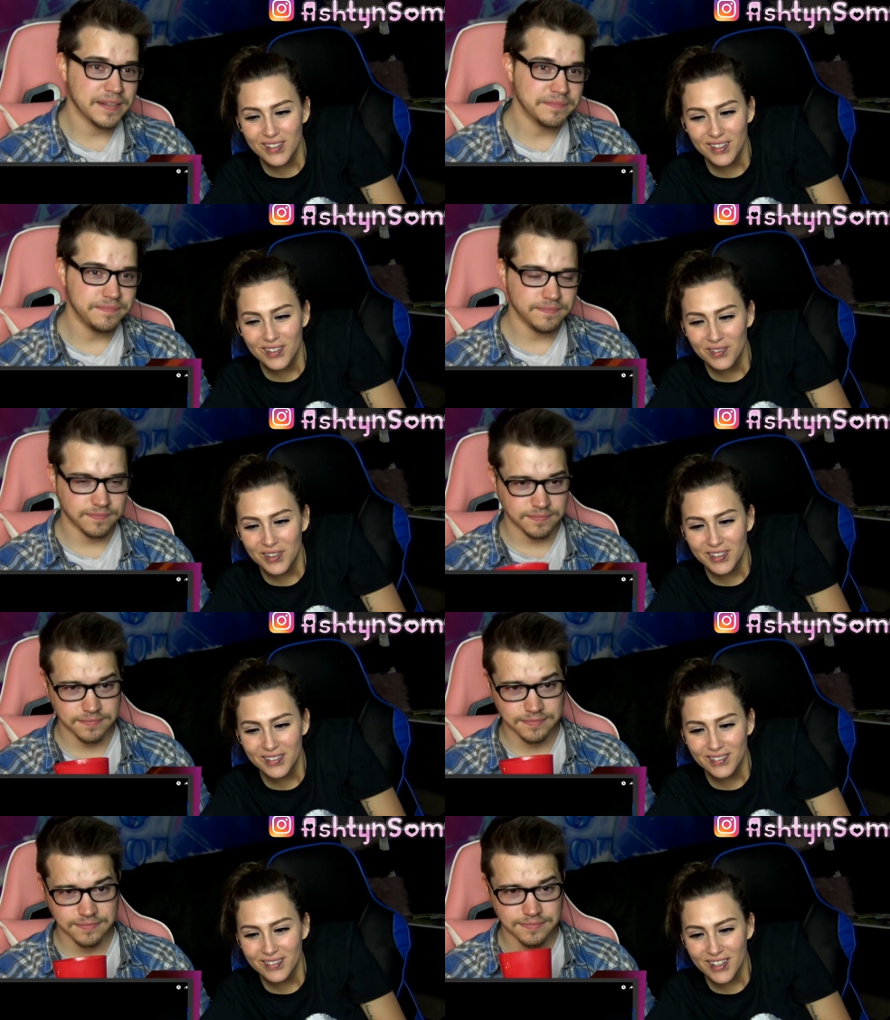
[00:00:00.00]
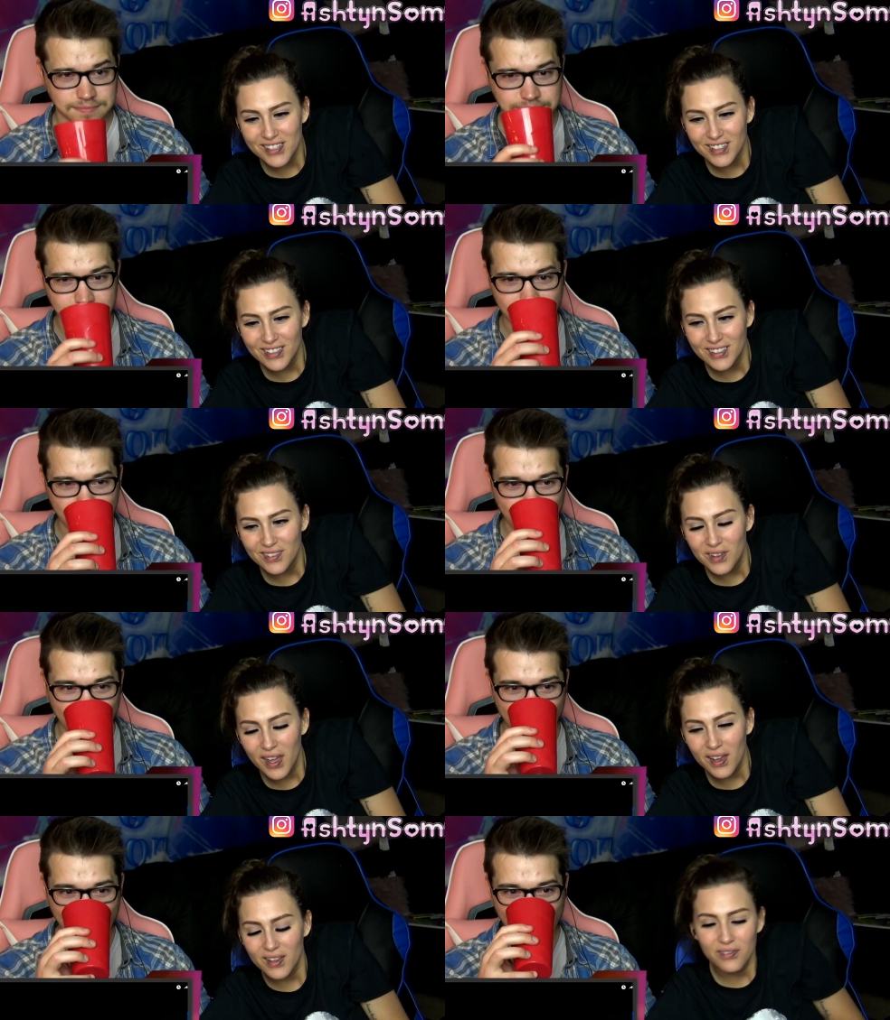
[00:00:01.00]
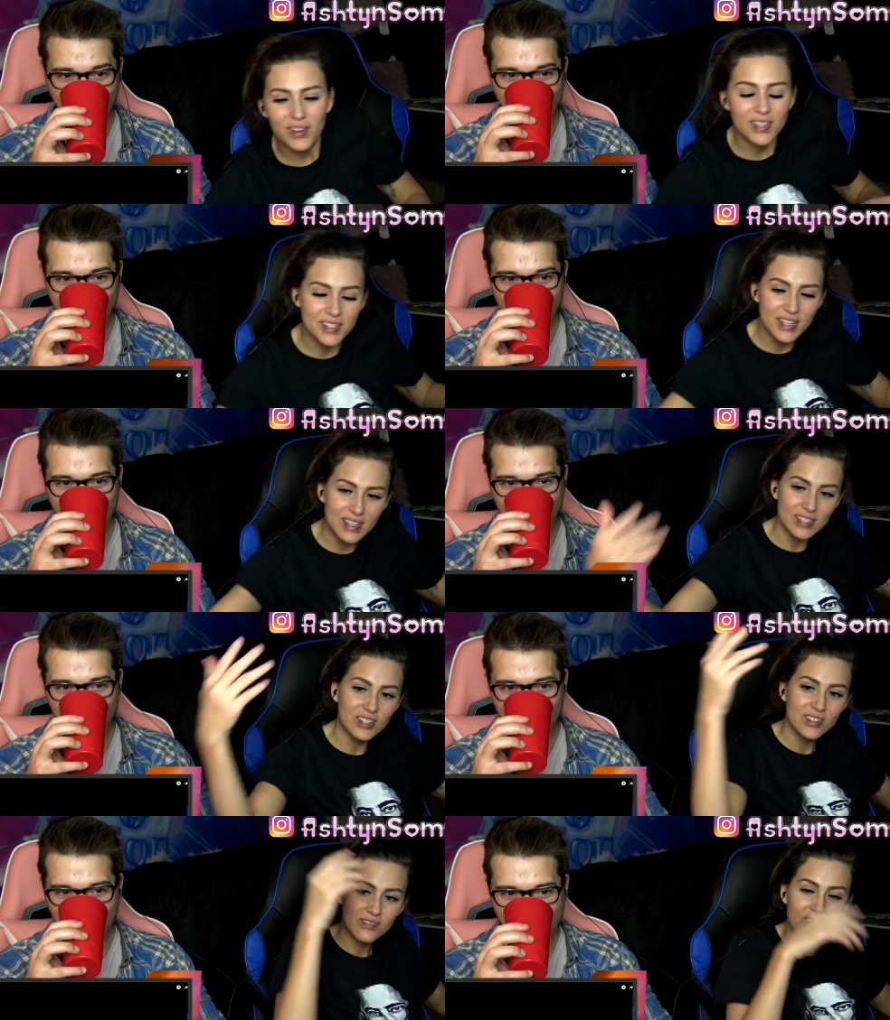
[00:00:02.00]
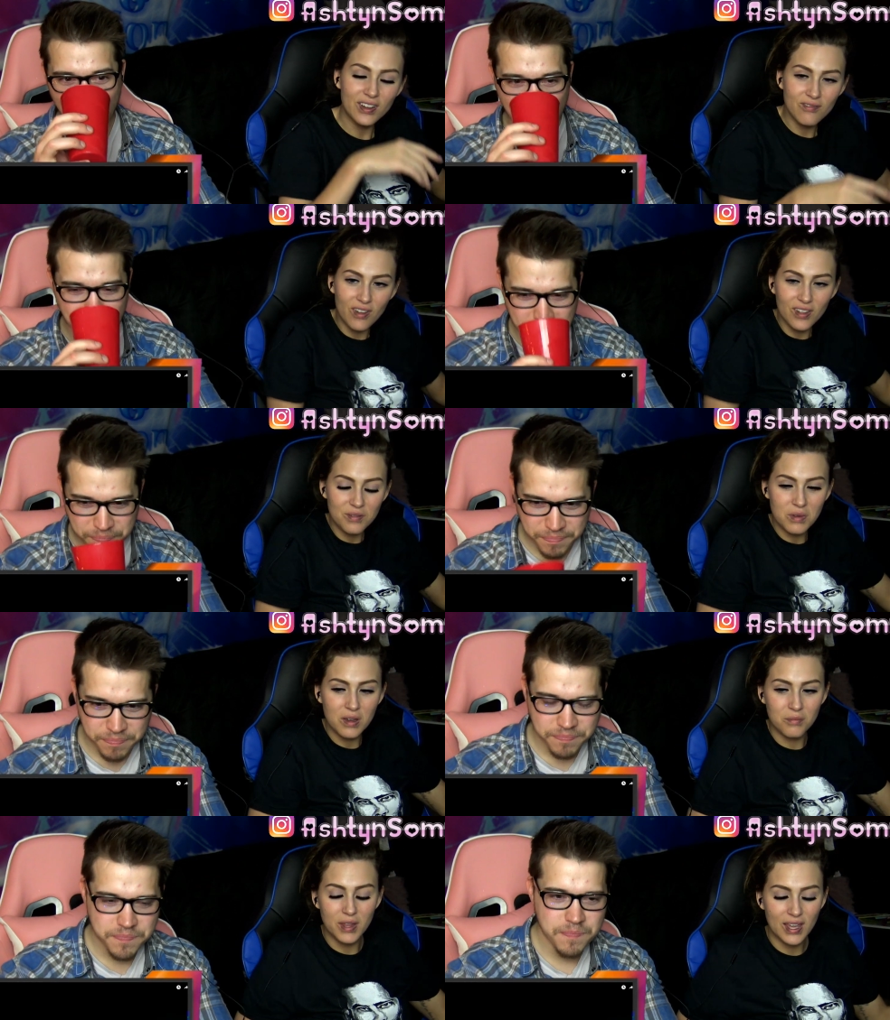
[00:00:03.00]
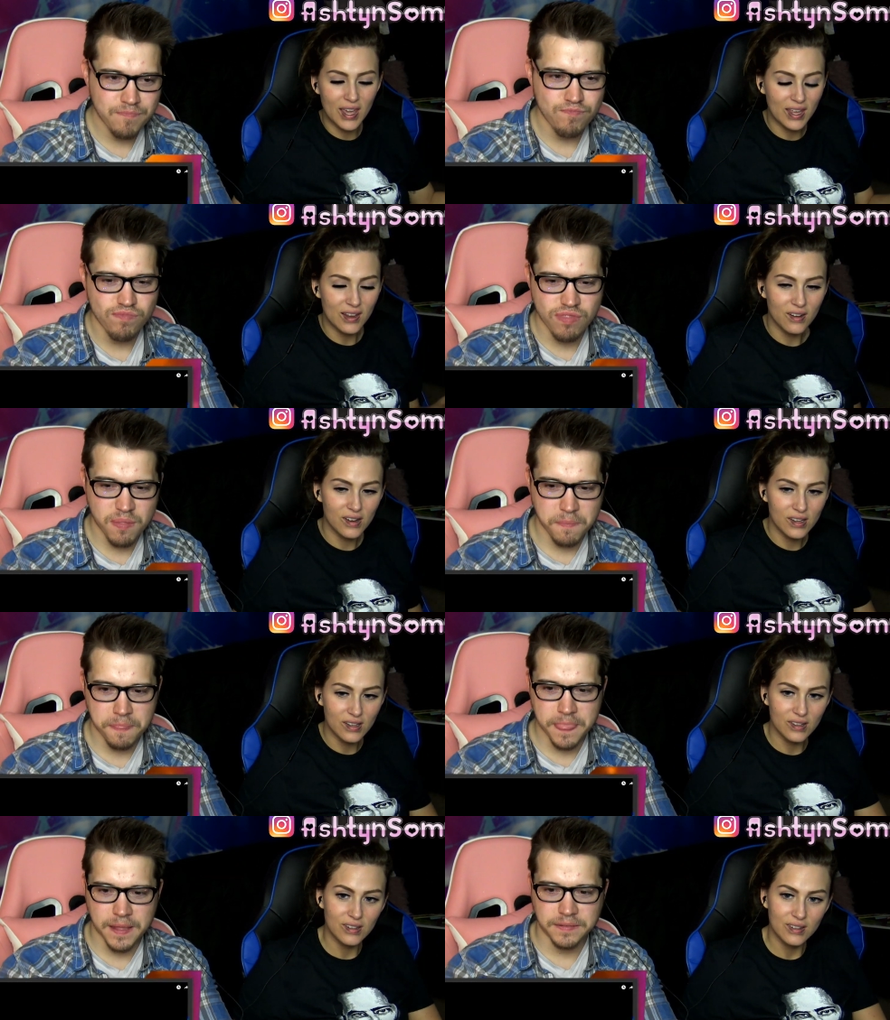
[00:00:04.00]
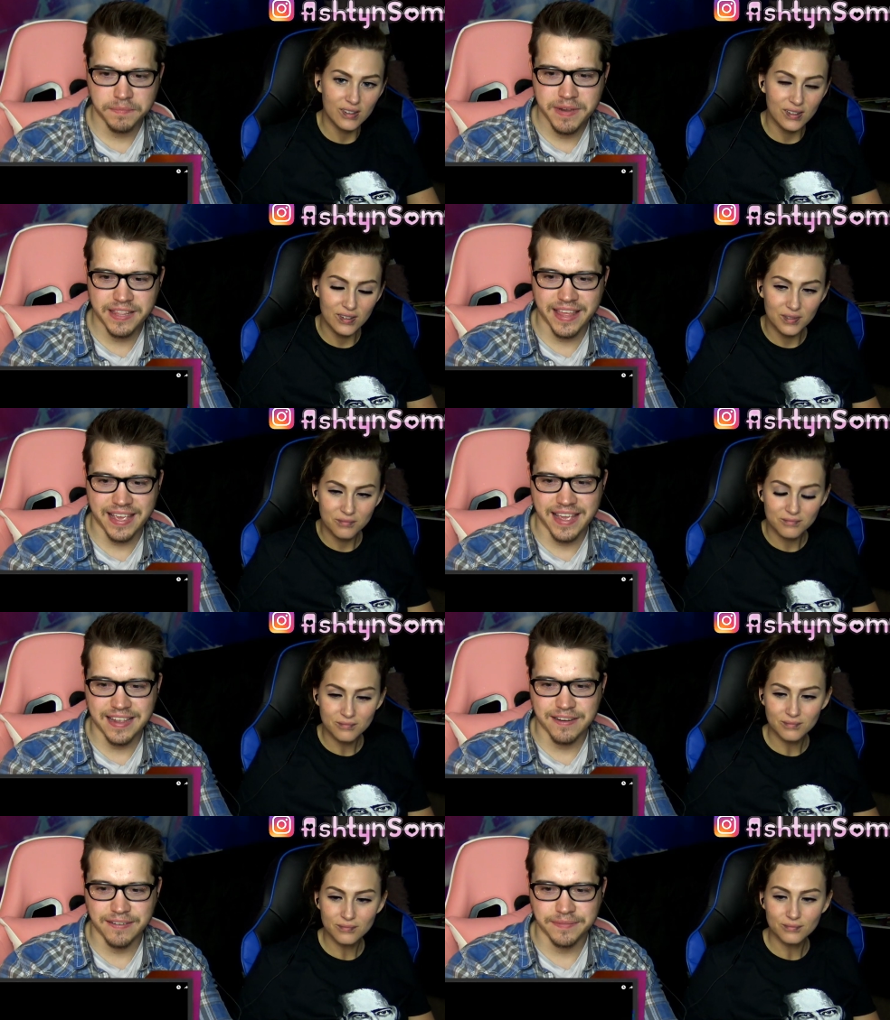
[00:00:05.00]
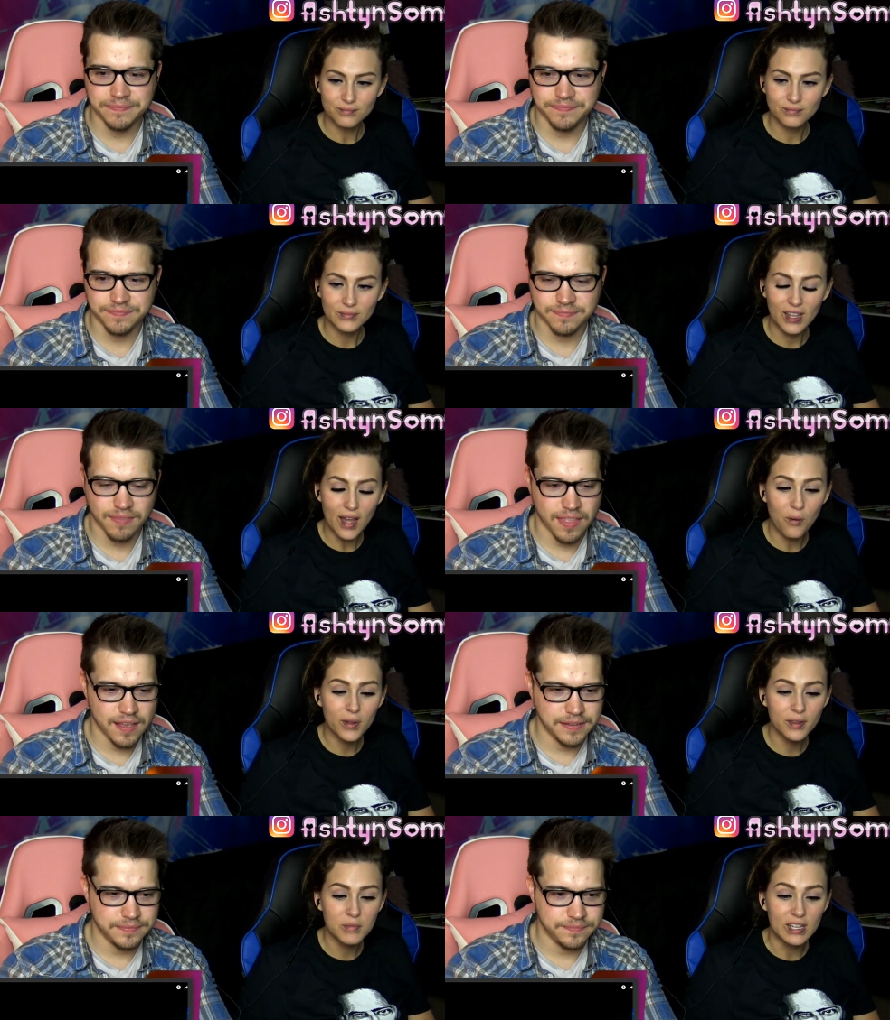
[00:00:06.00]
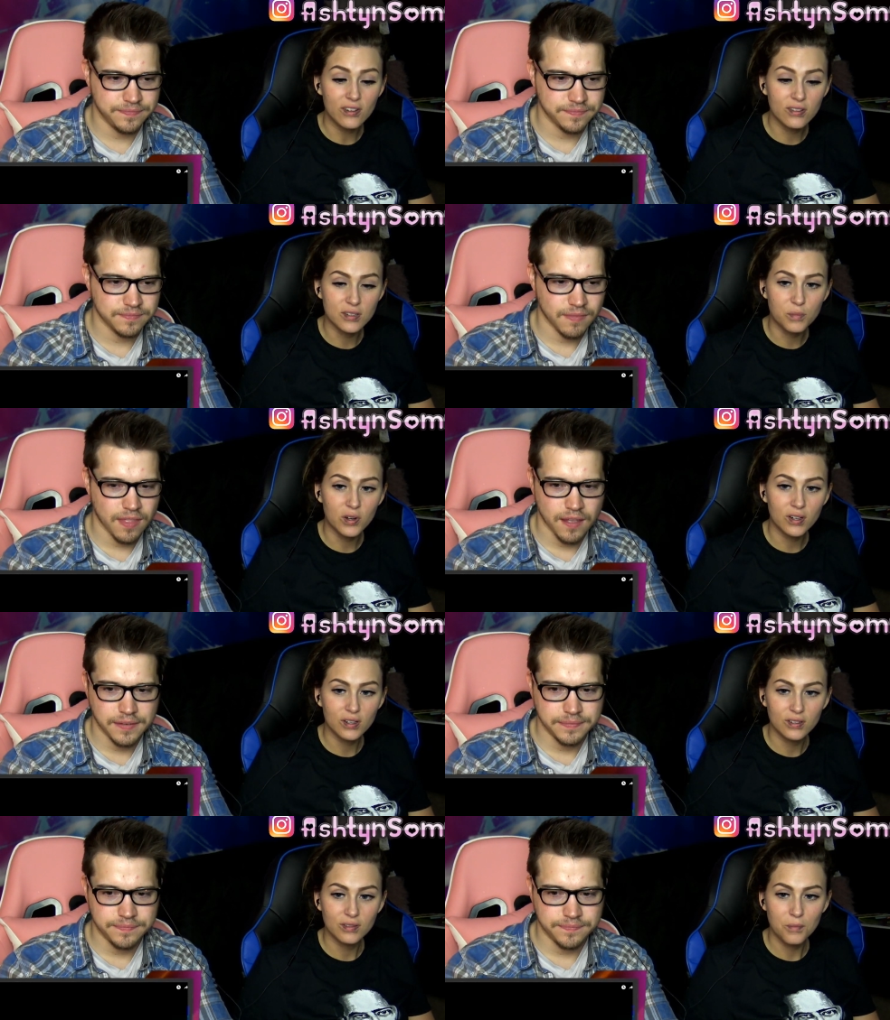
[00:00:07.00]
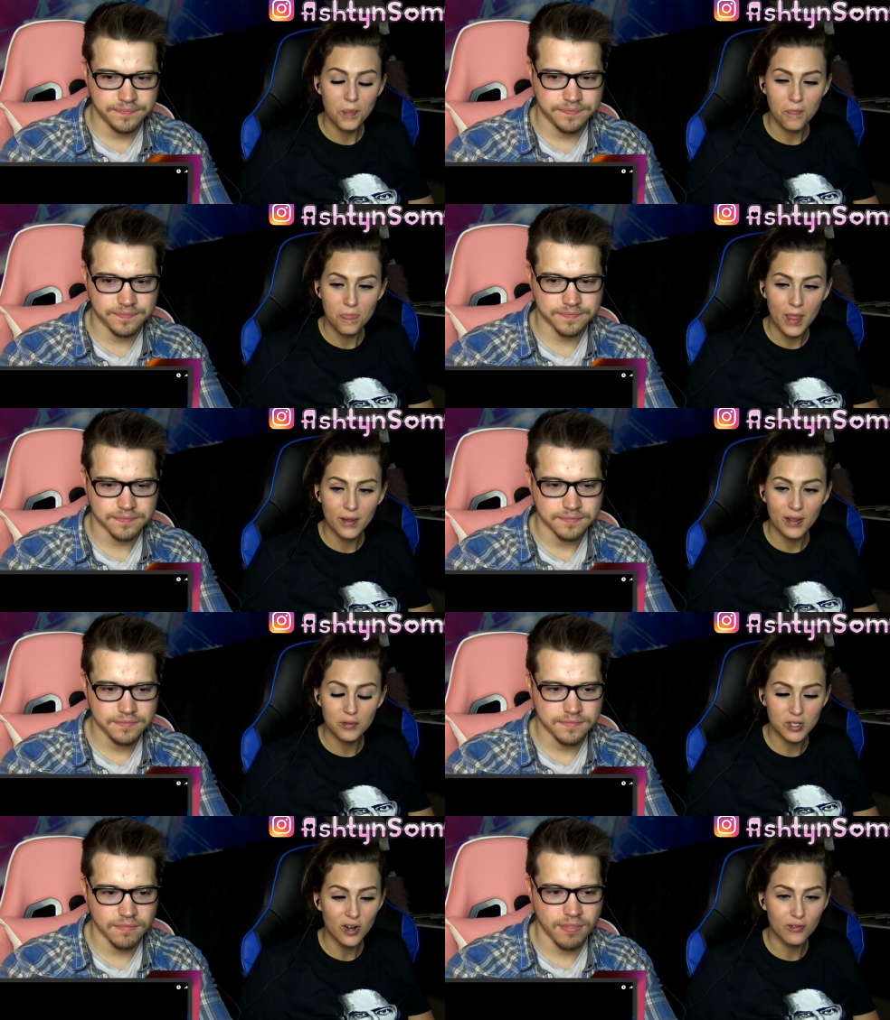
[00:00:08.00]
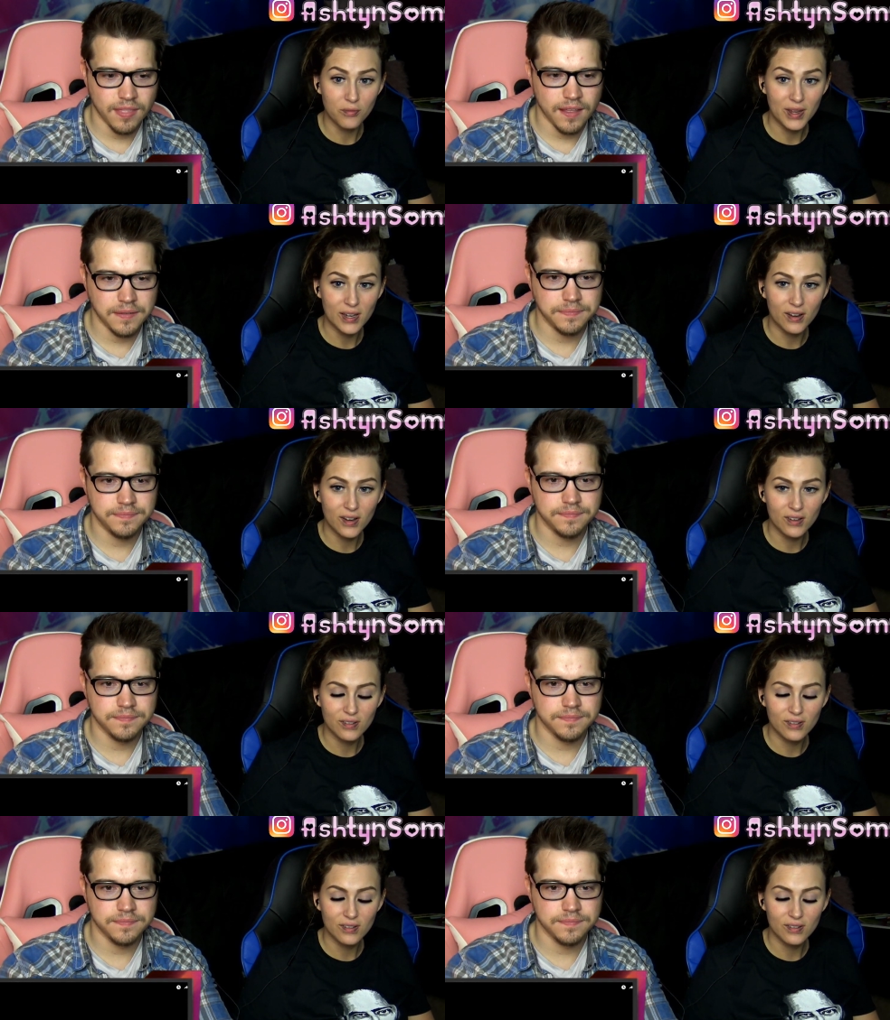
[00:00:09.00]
Speaker 1: You know what? That's good. Okay. Fix this. Turn the fucking volume up. They can't hear it
Speaker 2: me they can't hear it.
Speaker 1: Like, I want them to hear this part. It was hard for me to hear it.